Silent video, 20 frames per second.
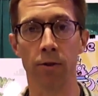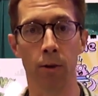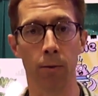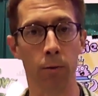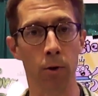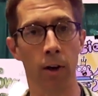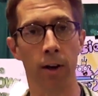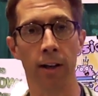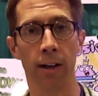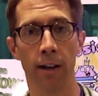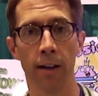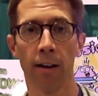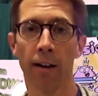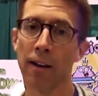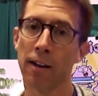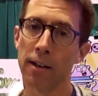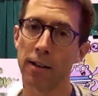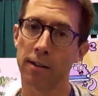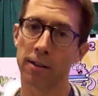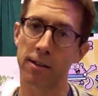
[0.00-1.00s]
So I'm trying to
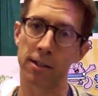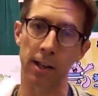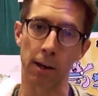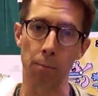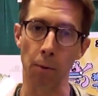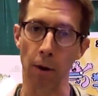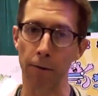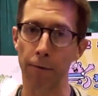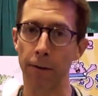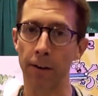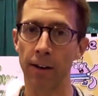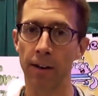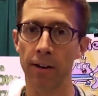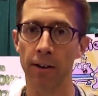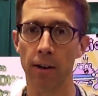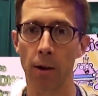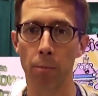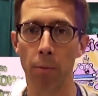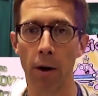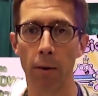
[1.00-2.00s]
stick my feet
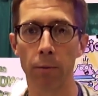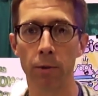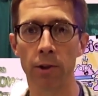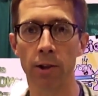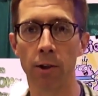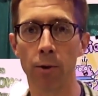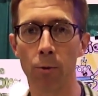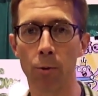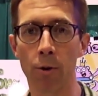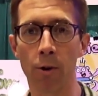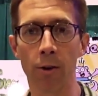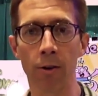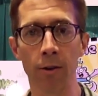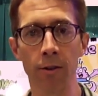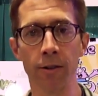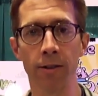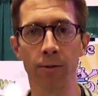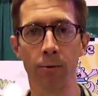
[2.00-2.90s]
into the publishing world,